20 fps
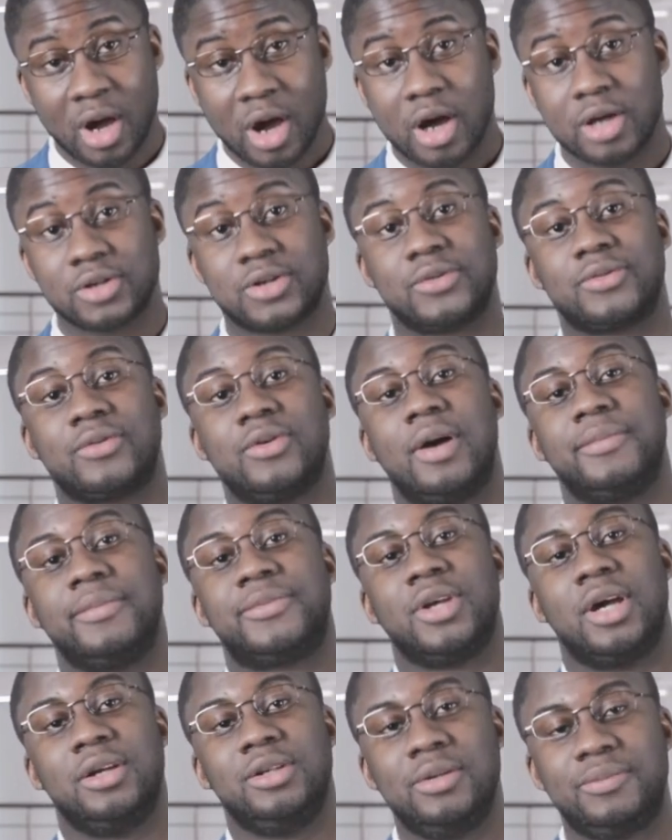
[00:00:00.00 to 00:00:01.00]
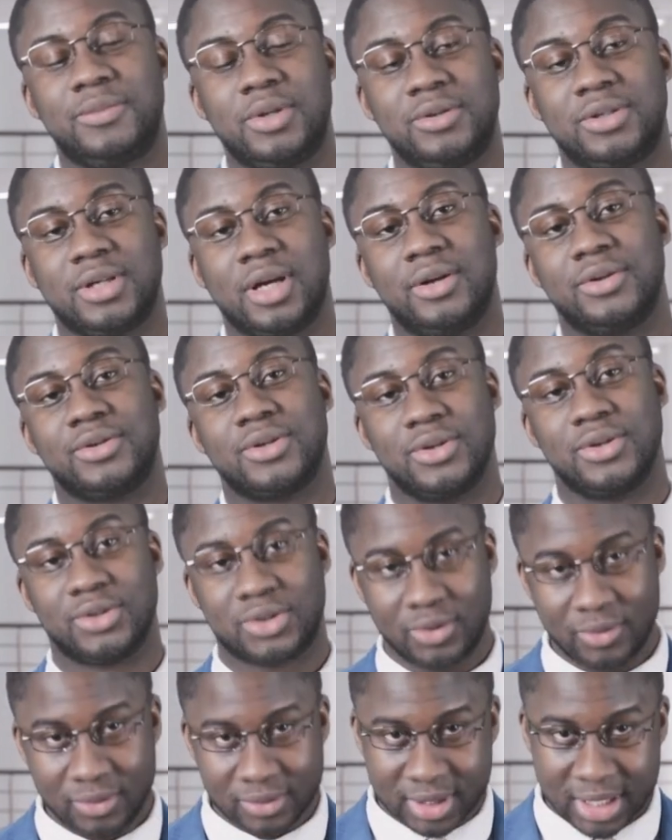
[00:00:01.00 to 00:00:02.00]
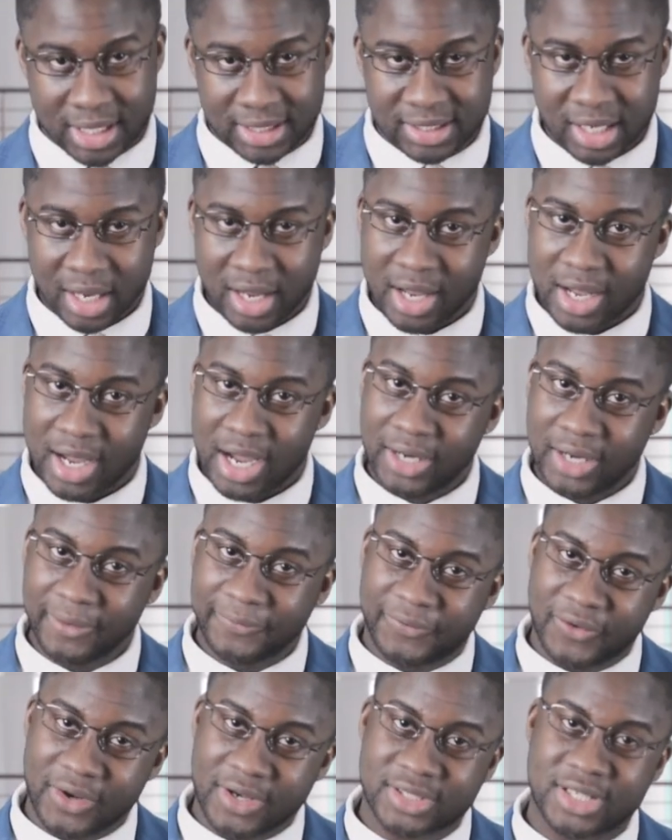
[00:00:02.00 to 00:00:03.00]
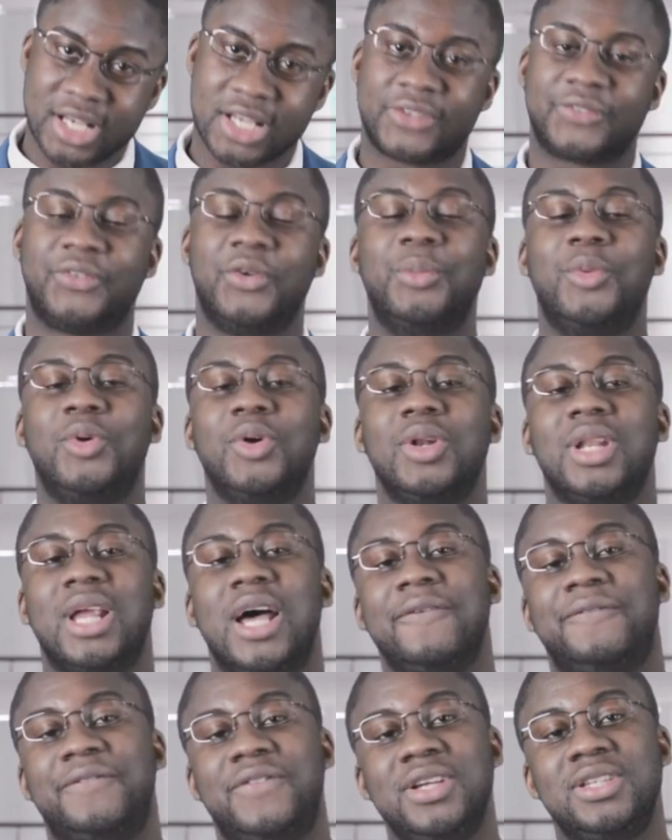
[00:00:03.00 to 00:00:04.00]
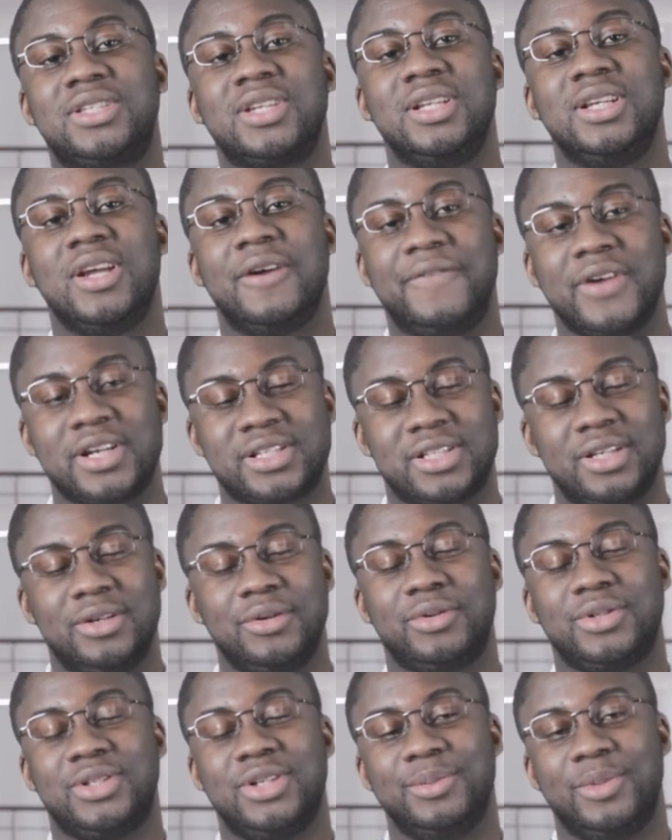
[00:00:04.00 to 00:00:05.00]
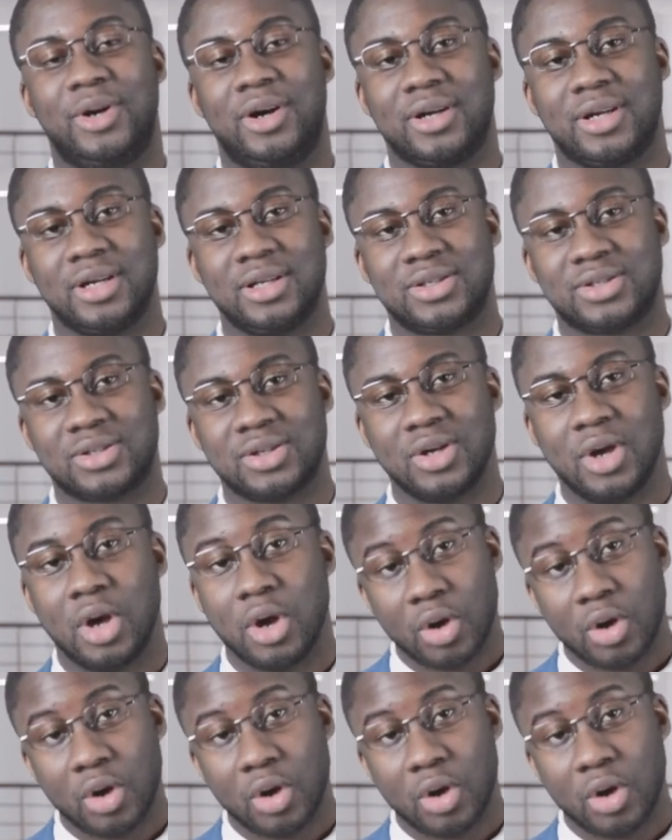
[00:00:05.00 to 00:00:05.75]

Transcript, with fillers: or subscribe to our YouTube channels on Tuesdays and Thursdays for more live feeds on the FX and equity markets.